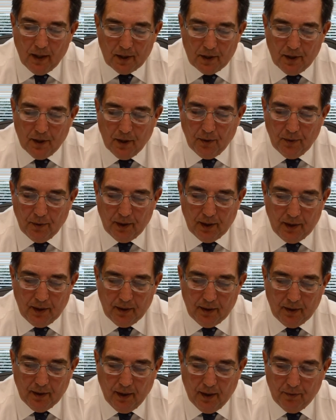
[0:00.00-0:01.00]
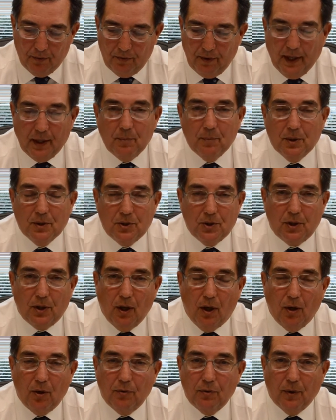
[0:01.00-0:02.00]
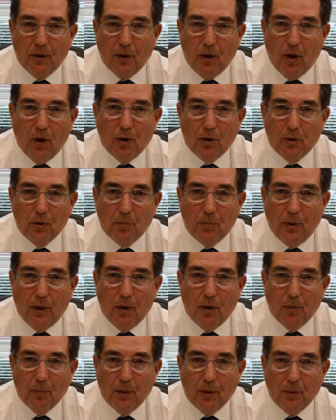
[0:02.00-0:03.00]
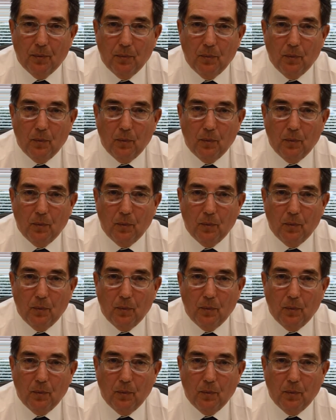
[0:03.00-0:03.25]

You the famous golfer Arnold Palmer,